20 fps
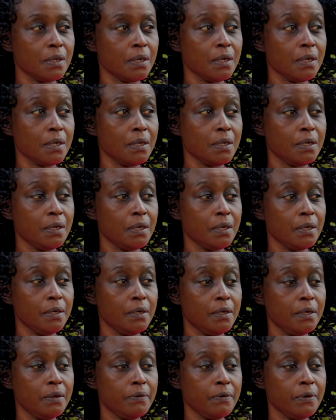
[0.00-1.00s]
I
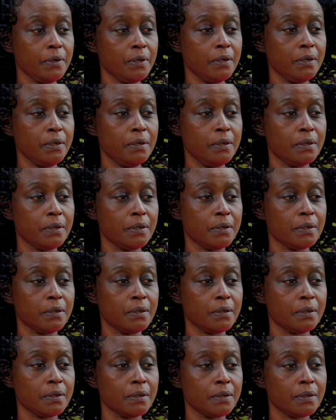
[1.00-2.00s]
had read.
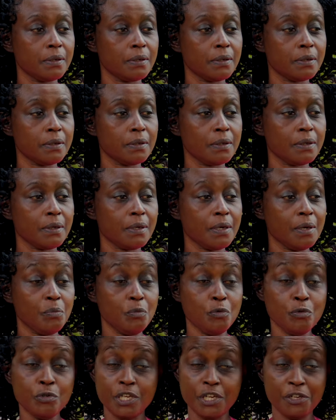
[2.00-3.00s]

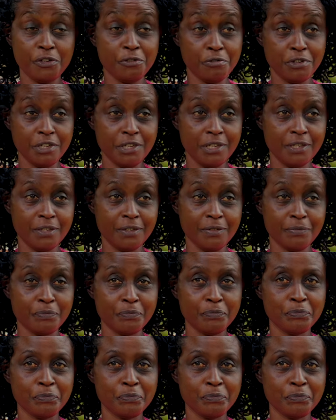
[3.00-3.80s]
I'm good at reading.